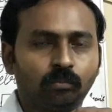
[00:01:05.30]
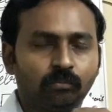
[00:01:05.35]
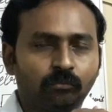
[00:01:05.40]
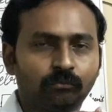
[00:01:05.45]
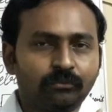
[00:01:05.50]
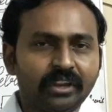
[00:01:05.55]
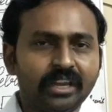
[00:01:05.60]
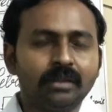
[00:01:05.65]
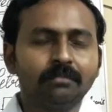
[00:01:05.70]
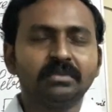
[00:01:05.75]

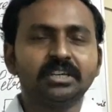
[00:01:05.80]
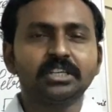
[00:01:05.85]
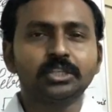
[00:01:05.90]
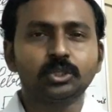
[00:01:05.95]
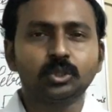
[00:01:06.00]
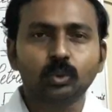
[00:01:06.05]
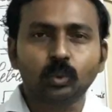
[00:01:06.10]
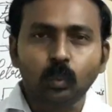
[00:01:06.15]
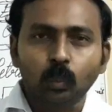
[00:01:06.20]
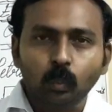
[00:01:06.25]

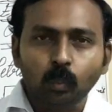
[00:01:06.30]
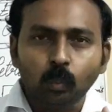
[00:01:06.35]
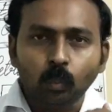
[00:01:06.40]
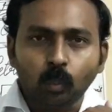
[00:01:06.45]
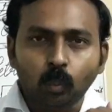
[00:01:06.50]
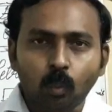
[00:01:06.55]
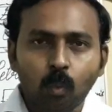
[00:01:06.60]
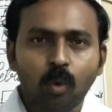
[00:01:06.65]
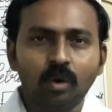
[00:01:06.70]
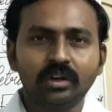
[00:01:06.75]
famous
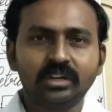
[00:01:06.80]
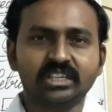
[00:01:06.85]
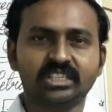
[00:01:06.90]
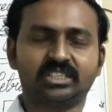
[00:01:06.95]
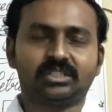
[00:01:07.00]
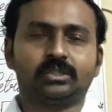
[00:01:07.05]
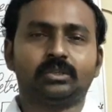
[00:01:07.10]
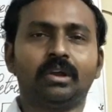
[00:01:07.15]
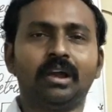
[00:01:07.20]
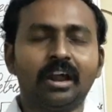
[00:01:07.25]

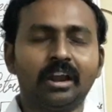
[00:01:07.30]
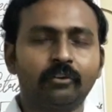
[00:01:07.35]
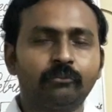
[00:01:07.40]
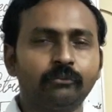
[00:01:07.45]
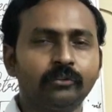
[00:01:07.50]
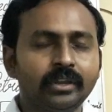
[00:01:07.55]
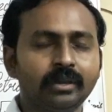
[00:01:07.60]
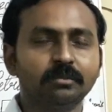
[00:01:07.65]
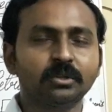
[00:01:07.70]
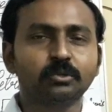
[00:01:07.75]
works or
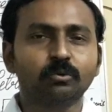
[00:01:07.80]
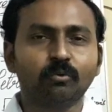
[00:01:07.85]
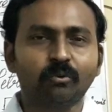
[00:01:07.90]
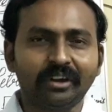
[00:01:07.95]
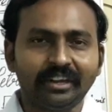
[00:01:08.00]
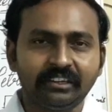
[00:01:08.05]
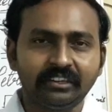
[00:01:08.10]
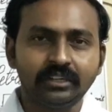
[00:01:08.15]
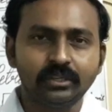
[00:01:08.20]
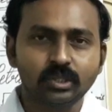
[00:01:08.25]
famous
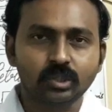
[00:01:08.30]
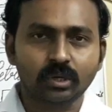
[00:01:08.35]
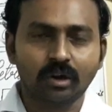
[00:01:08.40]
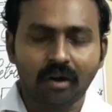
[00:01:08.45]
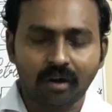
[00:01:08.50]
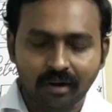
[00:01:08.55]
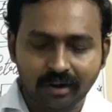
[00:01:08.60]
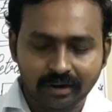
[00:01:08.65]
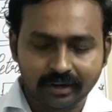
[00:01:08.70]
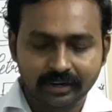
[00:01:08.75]
writings
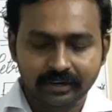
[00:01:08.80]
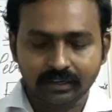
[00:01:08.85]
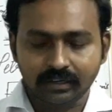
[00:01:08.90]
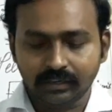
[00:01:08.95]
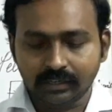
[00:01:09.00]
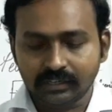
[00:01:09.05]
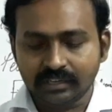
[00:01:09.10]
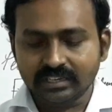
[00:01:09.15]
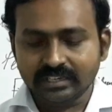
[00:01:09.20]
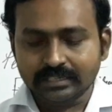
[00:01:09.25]

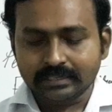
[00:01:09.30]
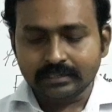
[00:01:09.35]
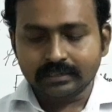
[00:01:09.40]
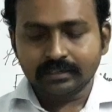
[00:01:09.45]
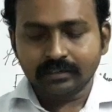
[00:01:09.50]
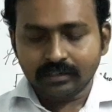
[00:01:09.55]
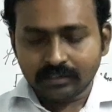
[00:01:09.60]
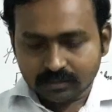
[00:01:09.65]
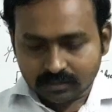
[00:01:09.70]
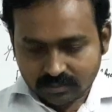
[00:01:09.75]
are
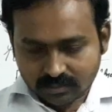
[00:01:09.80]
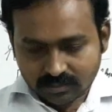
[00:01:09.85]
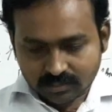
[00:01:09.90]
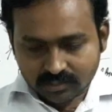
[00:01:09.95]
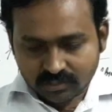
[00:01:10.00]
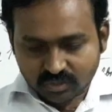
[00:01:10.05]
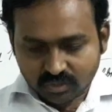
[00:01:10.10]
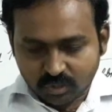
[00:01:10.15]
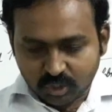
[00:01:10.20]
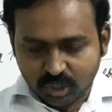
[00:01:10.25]

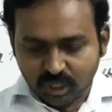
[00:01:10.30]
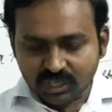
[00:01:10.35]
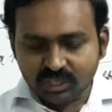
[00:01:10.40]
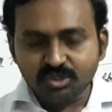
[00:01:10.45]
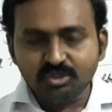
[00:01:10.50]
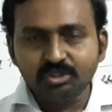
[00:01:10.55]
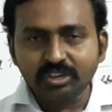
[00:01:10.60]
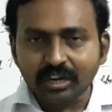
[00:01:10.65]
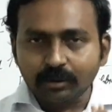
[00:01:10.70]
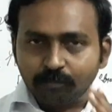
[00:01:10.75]

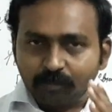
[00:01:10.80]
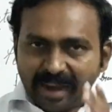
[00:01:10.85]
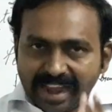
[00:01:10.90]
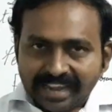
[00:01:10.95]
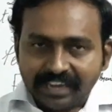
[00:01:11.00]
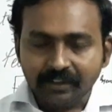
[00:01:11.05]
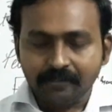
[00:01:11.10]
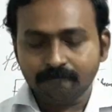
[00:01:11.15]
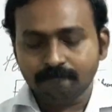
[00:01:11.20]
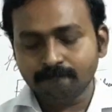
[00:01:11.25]
Ginger
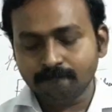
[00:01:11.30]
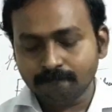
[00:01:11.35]
Pie,